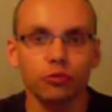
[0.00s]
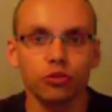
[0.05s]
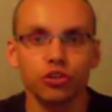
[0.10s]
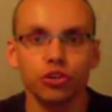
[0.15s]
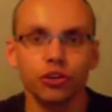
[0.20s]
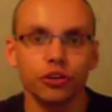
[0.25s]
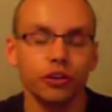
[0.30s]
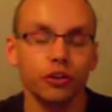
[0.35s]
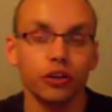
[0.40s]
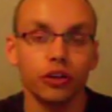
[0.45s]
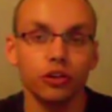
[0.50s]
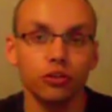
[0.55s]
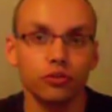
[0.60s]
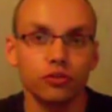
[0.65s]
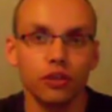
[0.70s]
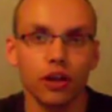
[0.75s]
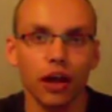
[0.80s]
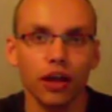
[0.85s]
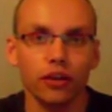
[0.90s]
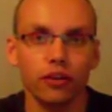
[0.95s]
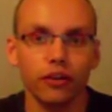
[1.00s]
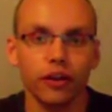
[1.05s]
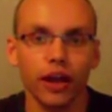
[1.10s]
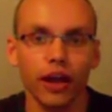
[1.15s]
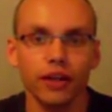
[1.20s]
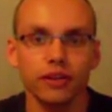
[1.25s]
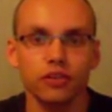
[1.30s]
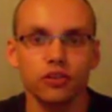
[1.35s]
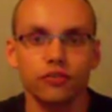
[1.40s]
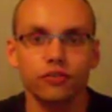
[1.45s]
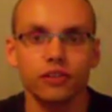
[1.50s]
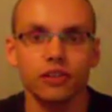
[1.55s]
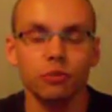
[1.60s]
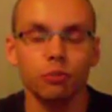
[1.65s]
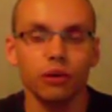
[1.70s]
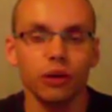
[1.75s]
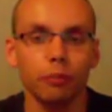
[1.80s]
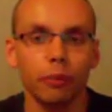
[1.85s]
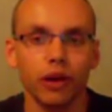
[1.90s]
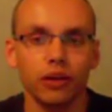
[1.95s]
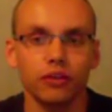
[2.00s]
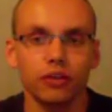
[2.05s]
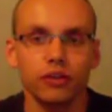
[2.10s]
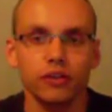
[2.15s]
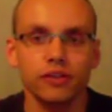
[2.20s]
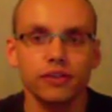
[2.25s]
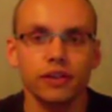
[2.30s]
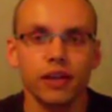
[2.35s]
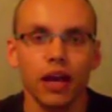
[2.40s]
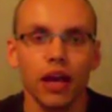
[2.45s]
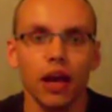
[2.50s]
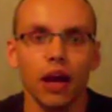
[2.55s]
sure, you can use other kinds of sleeping patterns,